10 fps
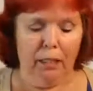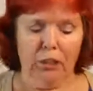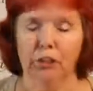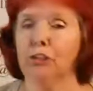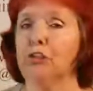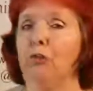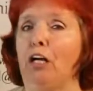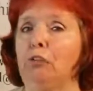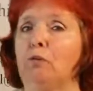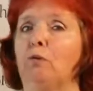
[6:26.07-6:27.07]
Your
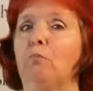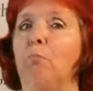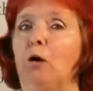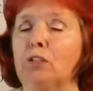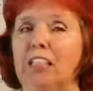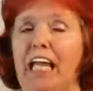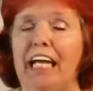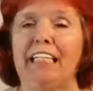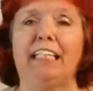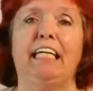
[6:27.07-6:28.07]
instructor will most
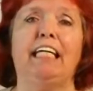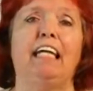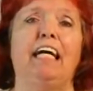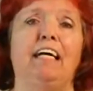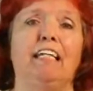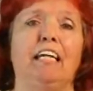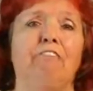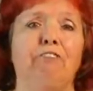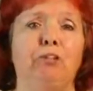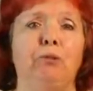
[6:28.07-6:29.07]
likely
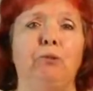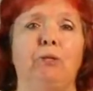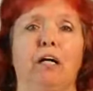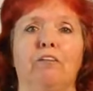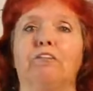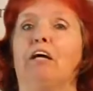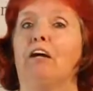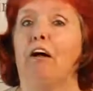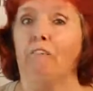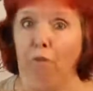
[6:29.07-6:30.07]
give you
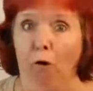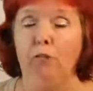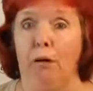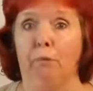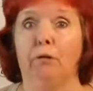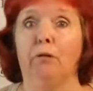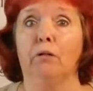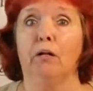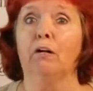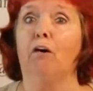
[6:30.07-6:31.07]
a phone number,
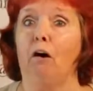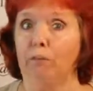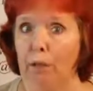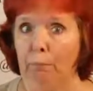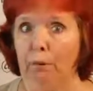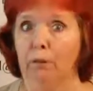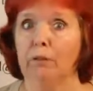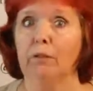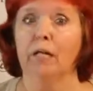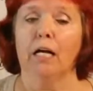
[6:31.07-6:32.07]
a call number,
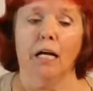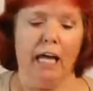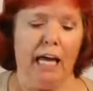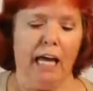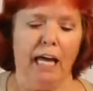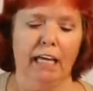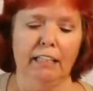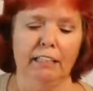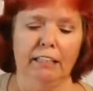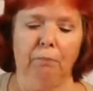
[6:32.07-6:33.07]

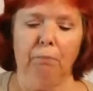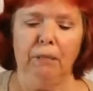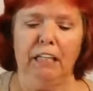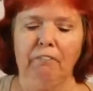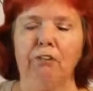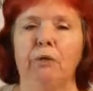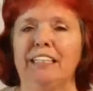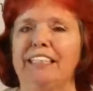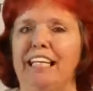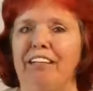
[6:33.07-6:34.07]
and they'll give you a
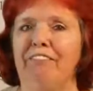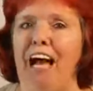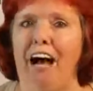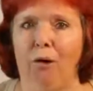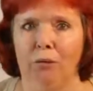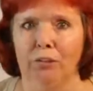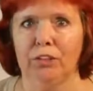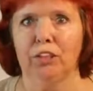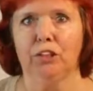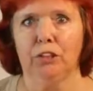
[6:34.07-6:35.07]
set of hours
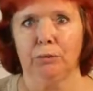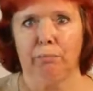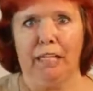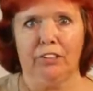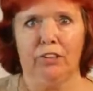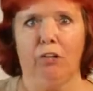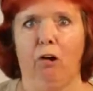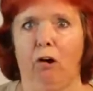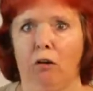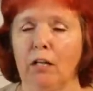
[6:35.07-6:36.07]
that you could best
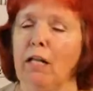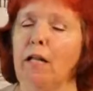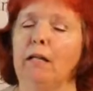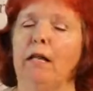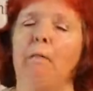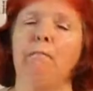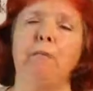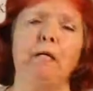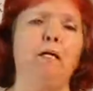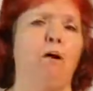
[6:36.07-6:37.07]
call. Now,
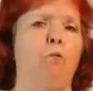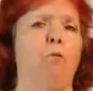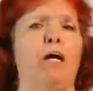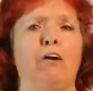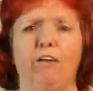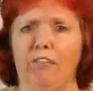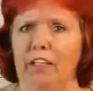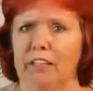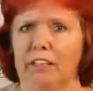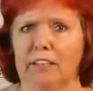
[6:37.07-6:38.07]
be aware of
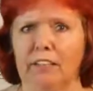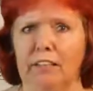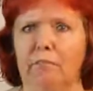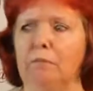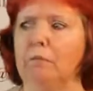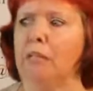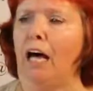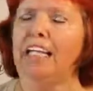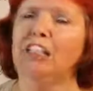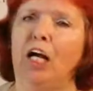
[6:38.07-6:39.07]
this. A
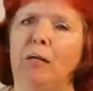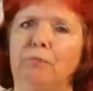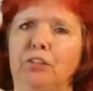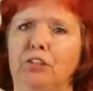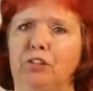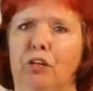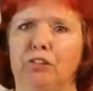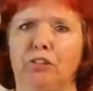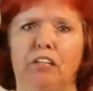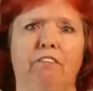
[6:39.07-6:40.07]
lot of times the
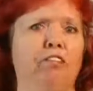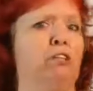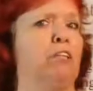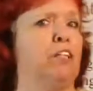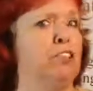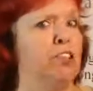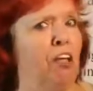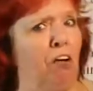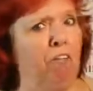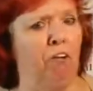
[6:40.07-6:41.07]
instructor's giving you their
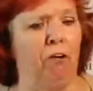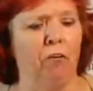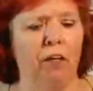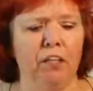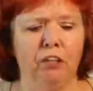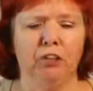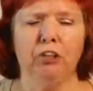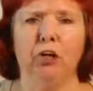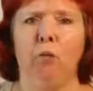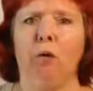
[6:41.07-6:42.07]
cell phone. So
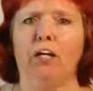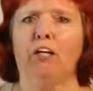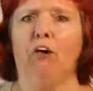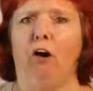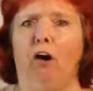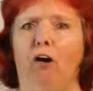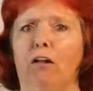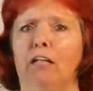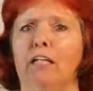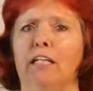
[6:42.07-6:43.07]
you don't want to
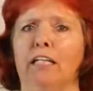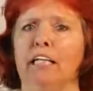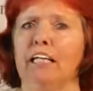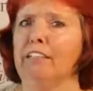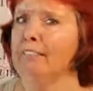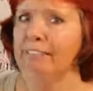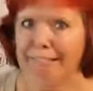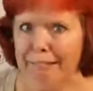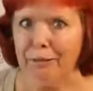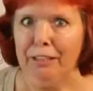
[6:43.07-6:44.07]
call
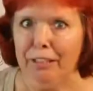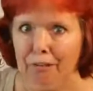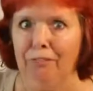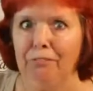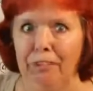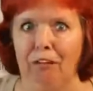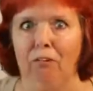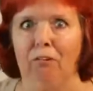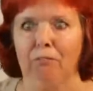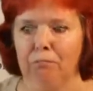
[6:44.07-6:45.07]
during their
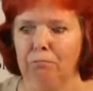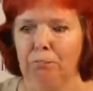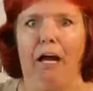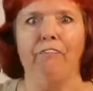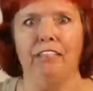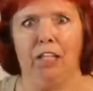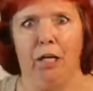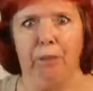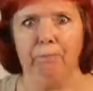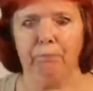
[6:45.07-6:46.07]
own private
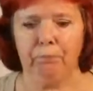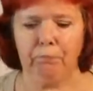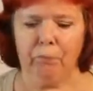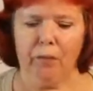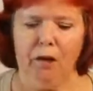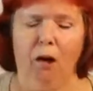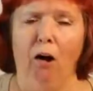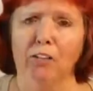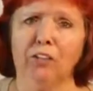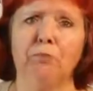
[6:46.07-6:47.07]
time.
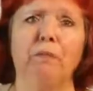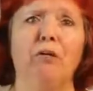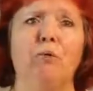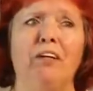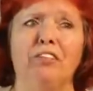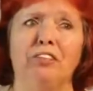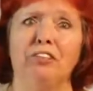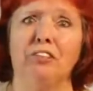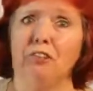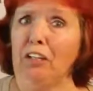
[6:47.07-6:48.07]
Also, be aware that your
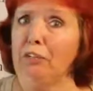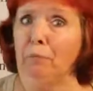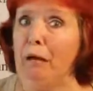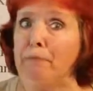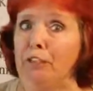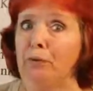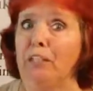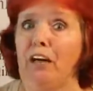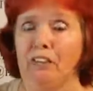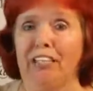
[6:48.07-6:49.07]
instructor might be
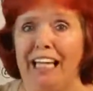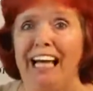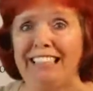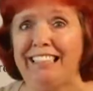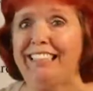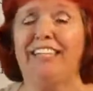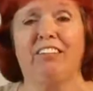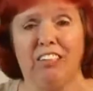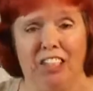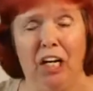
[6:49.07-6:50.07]
doing other classes at
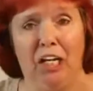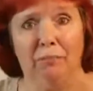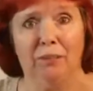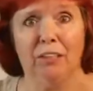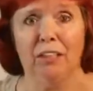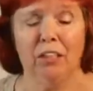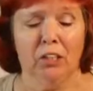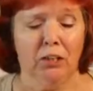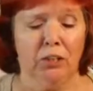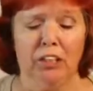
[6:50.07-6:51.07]
other times.
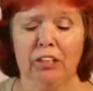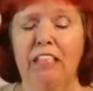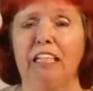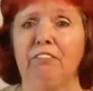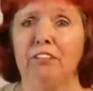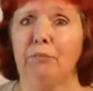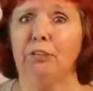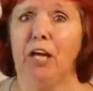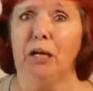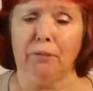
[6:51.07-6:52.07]
So they're going to give you some
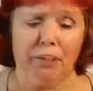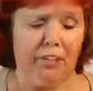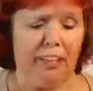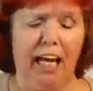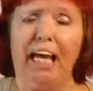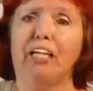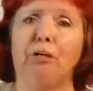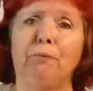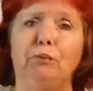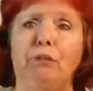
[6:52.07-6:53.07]
time. They're going to say, hey,
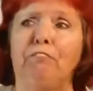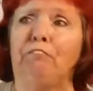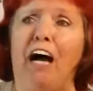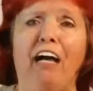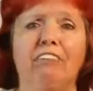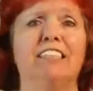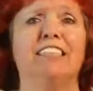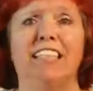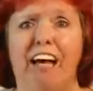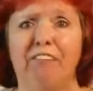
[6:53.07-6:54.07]
between 5 and
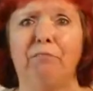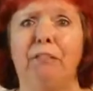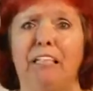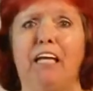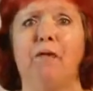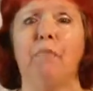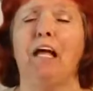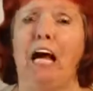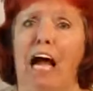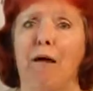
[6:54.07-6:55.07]
7 p.m.,
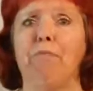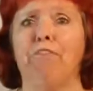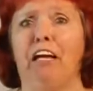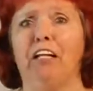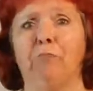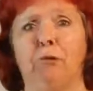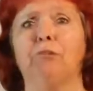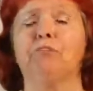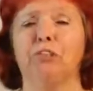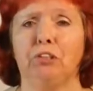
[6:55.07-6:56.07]
I'm
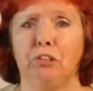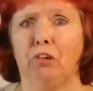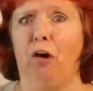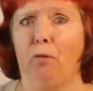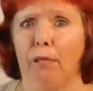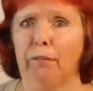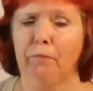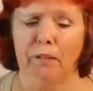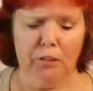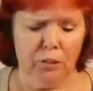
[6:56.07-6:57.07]
available, so you can call me.
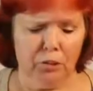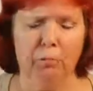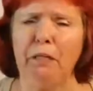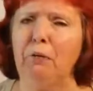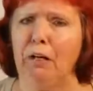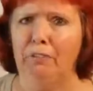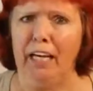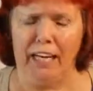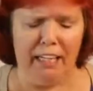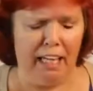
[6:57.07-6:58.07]
So be aware of
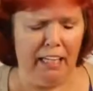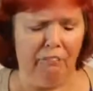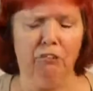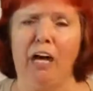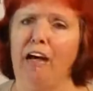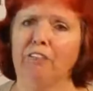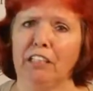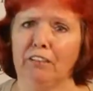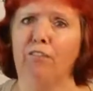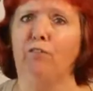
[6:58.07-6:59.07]
that. And if you have to
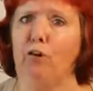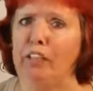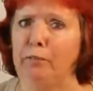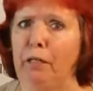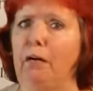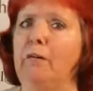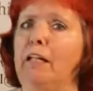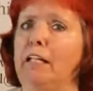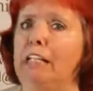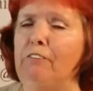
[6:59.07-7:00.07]
leave a voicemail,
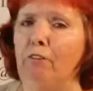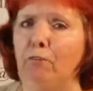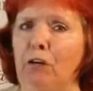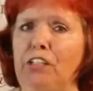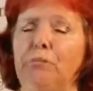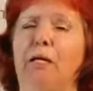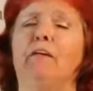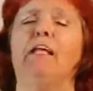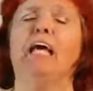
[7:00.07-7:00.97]
leave a voicemail.